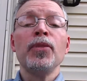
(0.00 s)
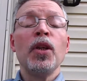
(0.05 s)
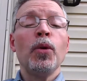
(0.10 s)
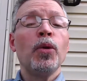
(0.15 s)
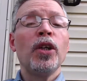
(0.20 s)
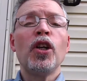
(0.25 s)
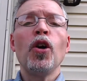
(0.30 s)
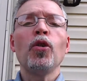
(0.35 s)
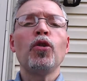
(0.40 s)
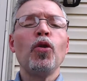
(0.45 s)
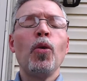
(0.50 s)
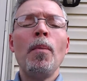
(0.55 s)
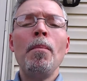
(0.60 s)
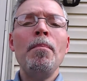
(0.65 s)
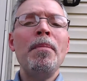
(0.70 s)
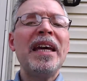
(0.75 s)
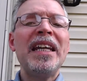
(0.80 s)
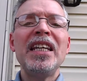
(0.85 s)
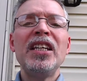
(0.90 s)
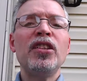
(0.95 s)
We go through
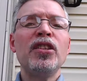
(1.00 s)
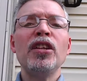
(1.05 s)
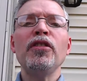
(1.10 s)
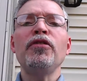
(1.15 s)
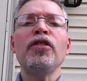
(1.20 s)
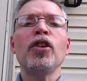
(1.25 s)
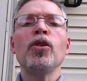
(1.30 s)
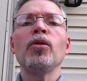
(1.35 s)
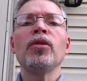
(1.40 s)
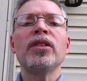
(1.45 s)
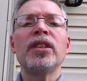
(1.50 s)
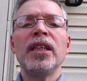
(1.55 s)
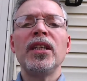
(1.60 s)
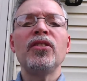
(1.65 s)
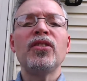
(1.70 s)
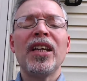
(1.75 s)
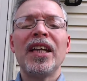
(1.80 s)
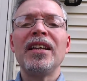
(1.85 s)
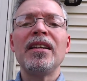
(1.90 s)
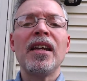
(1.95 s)
many
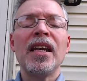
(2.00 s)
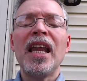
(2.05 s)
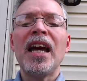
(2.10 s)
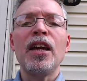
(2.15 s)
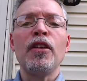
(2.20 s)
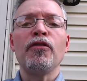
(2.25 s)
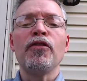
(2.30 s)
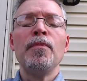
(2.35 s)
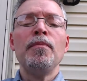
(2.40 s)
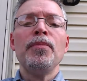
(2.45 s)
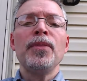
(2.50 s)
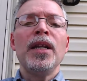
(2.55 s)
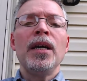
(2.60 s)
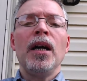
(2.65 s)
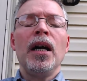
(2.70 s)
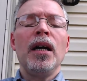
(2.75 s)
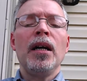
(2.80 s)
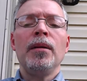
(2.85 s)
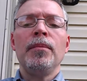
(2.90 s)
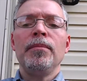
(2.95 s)
difficulties in life.
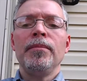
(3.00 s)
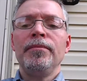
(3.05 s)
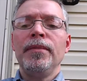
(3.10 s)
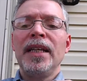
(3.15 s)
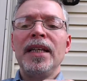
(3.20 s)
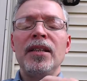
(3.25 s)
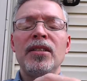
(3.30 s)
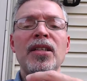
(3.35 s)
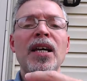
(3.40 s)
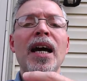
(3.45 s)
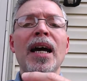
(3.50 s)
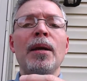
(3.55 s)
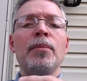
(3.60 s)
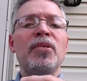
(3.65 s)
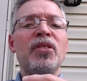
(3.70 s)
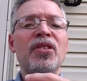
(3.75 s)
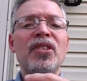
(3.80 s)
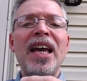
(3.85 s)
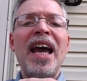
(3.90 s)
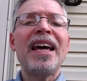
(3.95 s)
Many
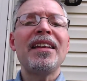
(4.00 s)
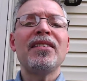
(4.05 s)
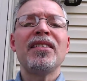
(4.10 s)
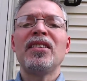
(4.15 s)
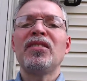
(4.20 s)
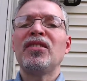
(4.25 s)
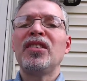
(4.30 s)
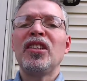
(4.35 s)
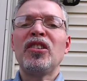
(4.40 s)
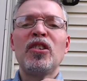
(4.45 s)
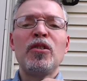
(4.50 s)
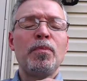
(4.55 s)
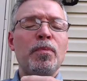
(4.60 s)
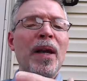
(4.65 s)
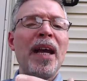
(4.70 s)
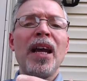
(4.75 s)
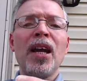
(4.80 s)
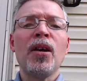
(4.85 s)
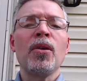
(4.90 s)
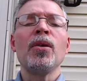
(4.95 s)
times sadness,
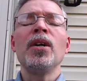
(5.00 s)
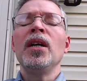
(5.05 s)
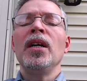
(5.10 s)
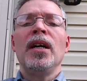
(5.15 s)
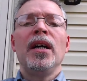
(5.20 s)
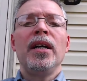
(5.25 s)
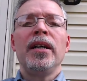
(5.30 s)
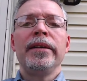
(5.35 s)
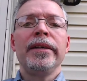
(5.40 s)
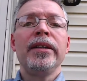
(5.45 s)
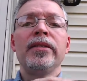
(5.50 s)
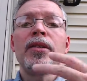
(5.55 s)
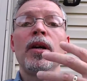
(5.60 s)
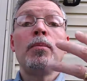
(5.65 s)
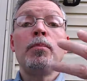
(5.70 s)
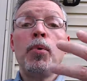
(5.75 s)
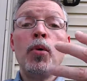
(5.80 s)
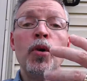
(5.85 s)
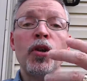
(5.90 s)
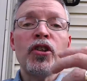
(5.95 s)
despair is
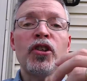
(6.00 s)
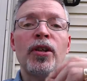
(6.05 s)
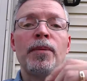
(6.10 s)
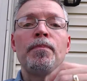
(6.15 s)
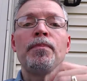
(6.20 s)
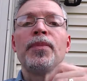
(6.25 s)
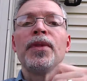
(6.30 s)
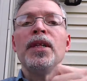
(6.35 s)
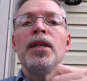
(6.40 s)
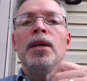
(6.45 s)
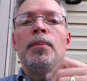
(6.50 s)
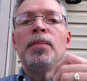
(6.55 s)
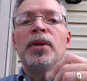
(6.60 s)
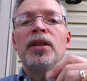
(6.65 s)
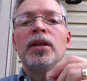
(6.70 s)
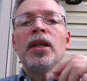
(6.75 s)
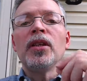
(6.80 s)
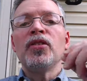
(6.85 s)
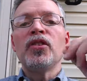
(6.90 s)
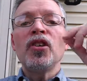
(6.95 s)
our portion.
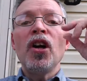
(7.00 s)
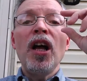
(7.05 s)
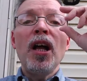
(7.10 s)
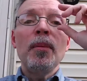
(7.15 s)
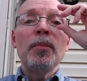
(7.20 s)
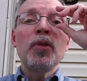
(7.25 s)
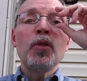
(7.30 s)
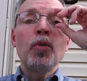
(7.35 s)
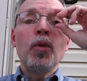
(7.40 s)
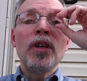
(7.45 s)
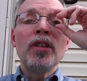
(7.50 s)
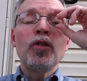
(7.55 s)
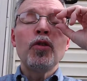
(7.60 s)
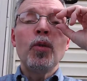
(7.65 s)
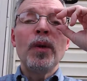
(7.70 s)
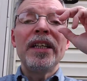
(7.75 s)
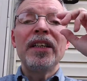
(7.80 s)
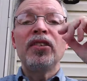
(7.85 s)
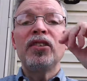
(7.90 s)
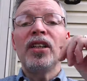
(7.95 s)
But Psalms
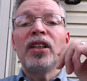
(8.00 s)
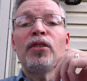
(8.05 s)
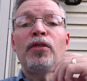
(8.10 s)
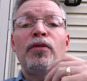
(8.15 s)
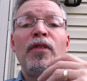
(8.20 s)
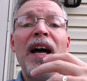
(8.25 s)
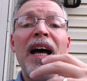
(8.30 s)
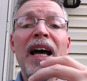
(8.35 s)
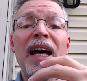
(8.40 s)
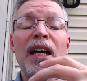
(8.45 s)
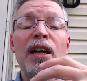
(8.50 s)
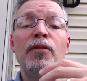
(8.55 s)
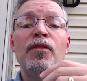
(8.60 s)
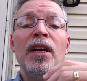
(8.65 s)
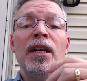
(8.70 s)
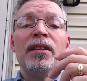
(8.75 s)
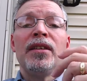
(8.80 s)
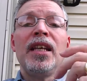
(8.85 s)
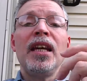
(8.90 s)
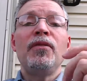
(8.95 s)
126:5,
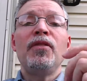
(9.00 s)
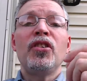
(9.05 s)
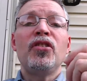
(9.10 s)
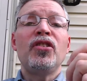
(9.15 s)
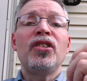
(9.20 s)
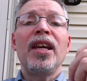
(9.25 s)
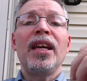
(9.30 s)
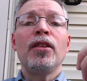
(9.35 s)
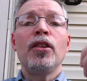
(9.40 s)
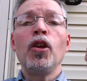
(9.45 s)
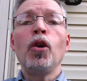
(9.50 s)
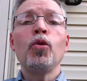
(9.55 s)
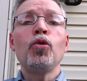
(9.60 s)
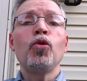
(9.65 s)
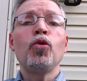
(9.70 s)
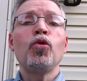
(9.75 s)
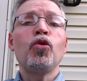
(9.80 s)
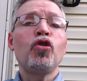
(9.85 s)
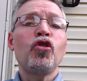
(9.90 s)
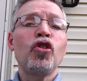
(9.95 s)
David said, "Those
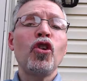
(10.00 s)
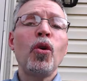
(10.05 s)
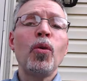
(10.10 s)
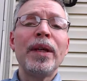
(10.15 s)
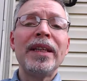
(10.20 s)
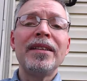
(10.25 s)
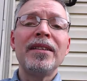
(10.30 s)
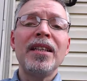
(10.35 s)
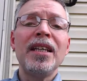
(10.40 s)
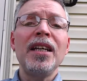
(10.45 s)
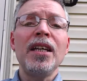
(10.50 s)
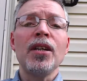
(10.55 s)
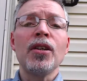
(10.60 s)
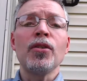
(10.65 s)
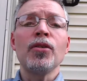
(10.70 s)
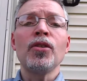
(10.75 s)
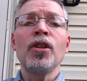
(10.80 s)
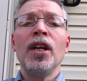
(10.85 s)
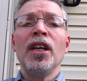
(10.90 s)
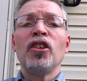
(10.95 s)
who sow in
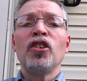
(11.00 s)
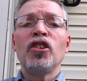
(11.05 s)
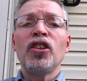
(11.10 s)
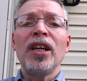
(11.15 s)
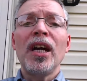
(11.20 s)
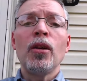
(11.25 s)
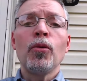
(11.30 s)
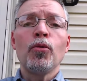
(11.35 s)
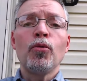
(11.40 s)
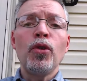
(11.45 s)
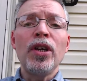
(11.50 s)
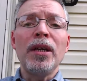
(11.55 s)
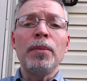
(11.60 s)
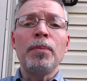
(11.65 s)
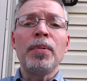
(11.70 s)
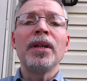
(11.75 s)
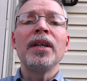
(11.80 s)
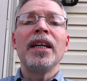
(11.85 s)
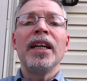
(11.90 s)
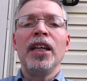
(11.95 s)
tears shall
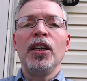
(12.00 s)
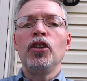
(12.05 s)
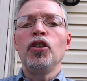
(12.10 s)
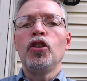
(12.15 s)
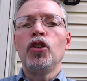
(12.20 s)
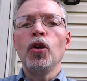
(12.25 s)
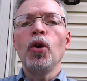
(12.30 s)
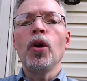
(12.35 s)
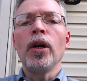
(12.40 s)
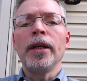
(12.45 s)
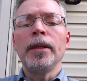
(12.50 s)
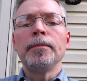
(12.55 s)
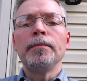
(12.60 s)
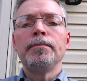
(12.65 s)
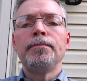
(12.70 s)
reap in joy."